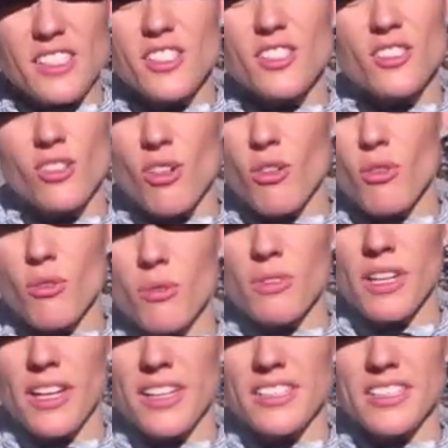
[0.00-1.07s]
It's so
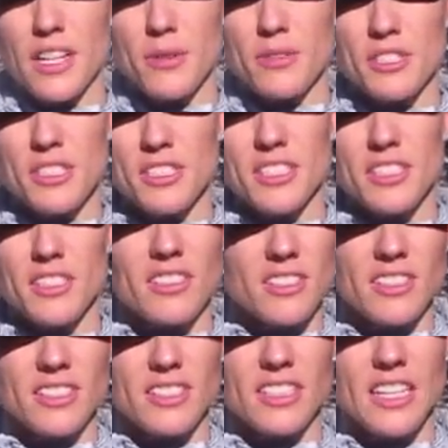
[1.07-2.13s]
nice. I was just going to
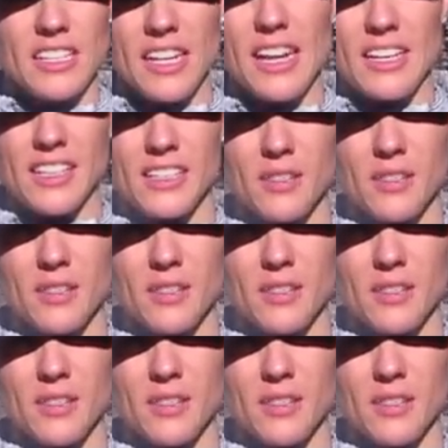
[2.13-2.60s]
get naked